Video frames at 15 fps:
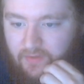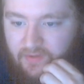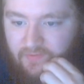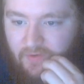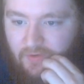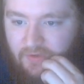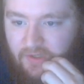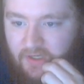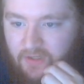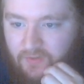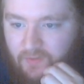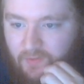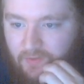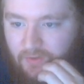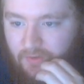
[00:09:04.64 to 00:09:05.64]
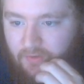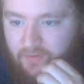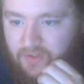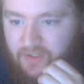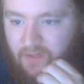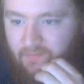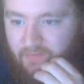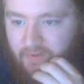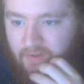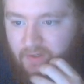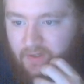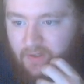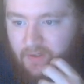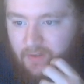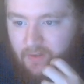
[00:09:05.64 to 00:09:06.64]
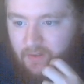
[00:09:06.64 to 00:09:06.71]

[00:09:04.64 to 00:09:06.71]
first case we return something.